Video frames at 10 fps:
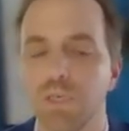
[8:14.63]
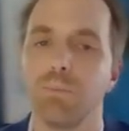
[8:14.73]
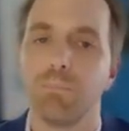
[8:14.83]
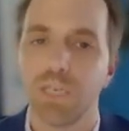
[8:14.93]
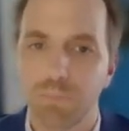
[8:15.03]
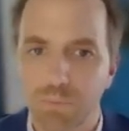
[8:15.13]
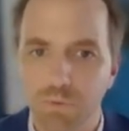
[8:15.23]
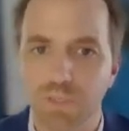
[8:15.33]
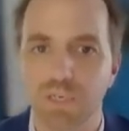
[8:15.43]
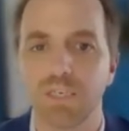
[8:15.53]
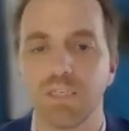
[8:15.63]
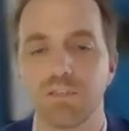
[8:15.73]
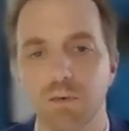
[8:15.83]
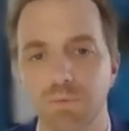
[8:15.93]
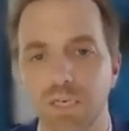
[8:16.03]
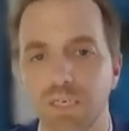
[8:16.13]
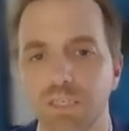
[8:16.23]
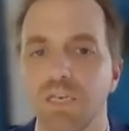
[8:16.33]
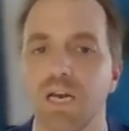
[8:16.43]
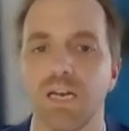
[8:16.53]
Many people say it needs an update,
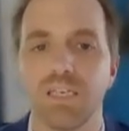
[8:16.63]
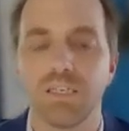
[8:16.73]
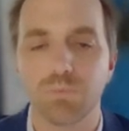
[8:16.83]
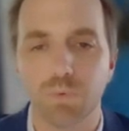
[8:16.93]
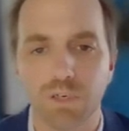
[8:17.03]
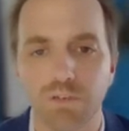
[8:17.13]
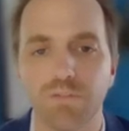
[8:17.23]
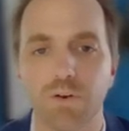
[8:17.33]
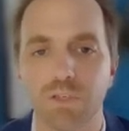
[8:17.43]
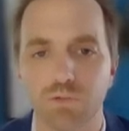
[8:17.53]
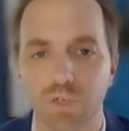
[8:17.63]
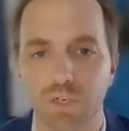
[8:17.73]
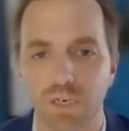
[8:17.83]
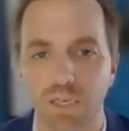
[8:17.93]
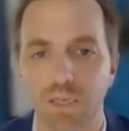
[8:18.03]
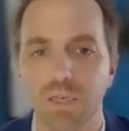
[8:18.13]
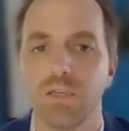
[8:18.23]
and it is worded very strictly.